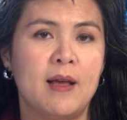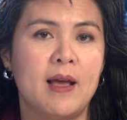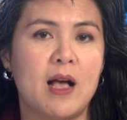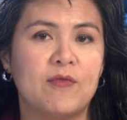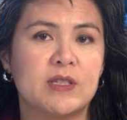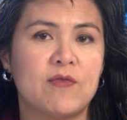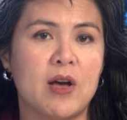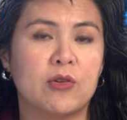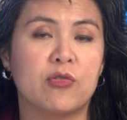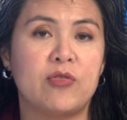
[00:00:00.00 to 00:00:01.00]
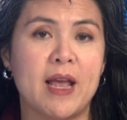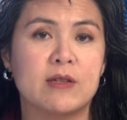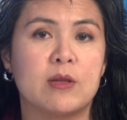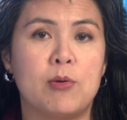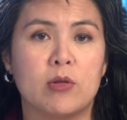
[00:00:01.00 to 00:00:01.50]
Alfie's father
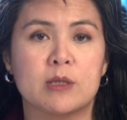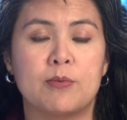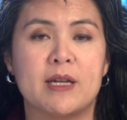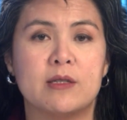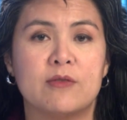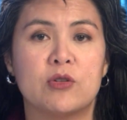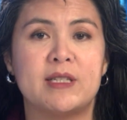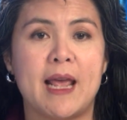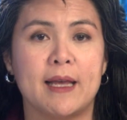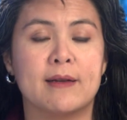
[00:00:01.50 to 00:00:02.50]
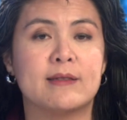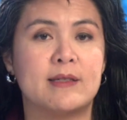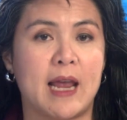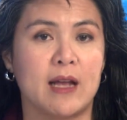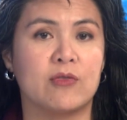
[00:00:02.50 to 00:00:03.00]
thanked the Polish president for taking a
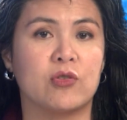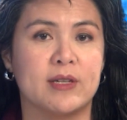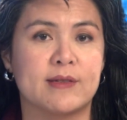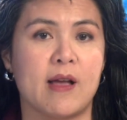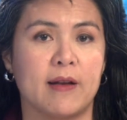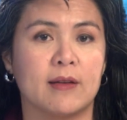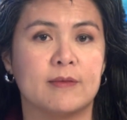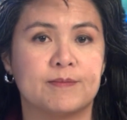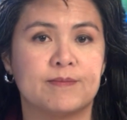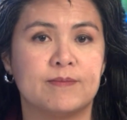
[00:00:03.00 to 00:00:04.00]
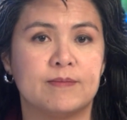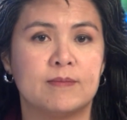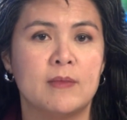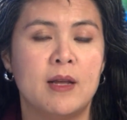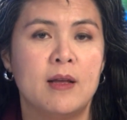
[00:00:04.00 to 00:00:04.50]
stand for his son.
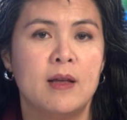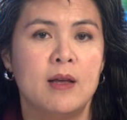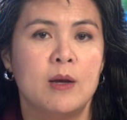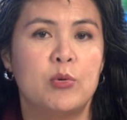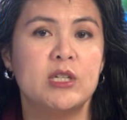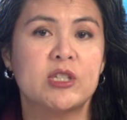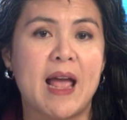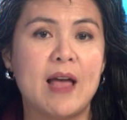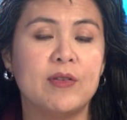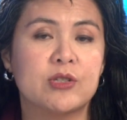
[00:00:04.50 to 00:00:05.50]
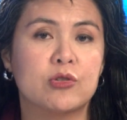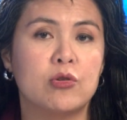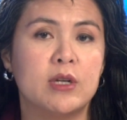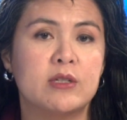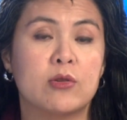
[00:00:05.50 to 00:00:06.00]
British Catholics are
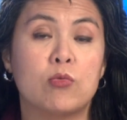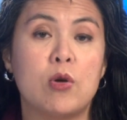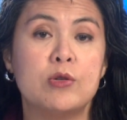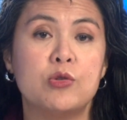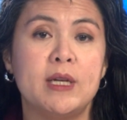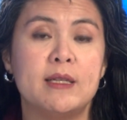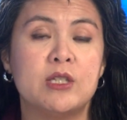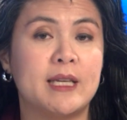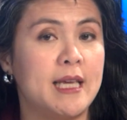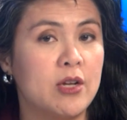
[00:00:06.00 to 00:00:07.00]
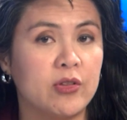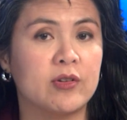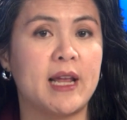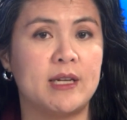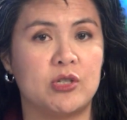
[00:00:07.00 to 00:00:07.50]
turning to the rosary to heal
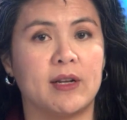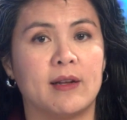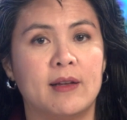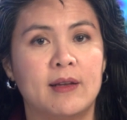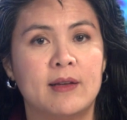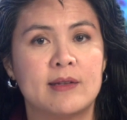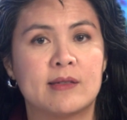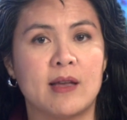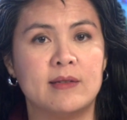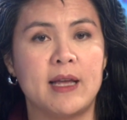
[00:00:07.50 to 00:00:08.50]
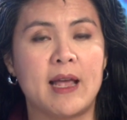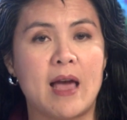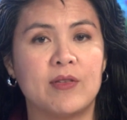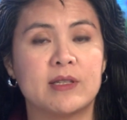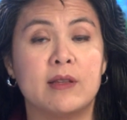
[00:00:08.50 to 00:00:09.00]
their nation. Sunday,
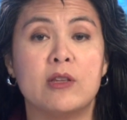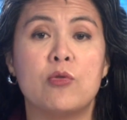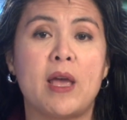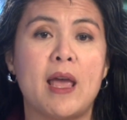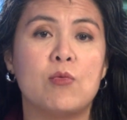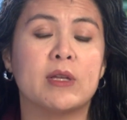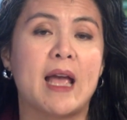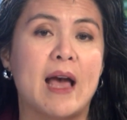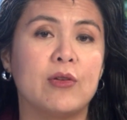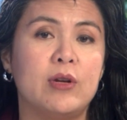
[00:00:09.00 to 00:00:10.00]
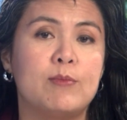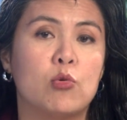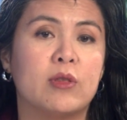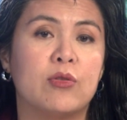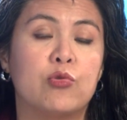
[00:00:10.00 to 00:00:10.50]
Catholics in the UK will gather at
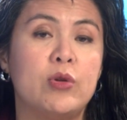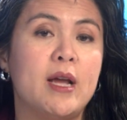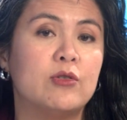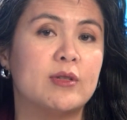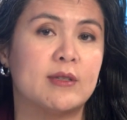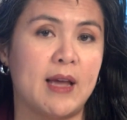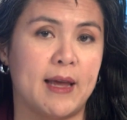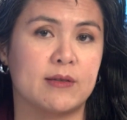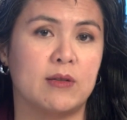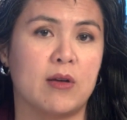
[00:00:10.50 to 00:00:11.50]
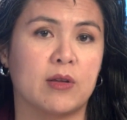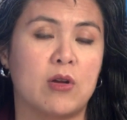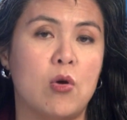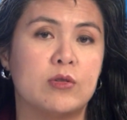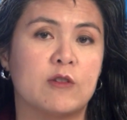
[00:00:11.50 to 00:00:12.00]
more than 300 sites along the
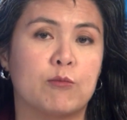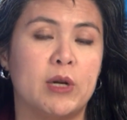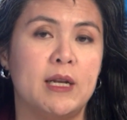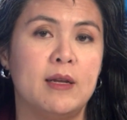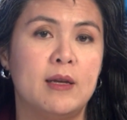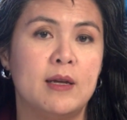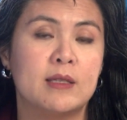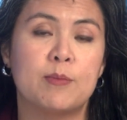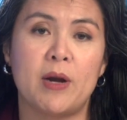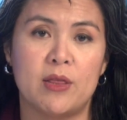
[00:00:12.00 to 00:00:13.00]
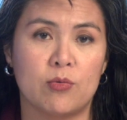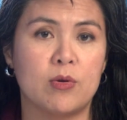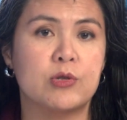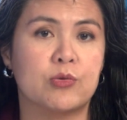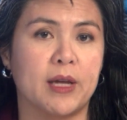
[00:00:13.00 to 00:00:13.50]
coast of Britain to pray the
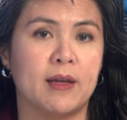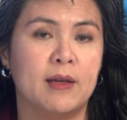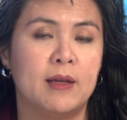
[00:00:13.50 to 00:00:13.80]
rosary.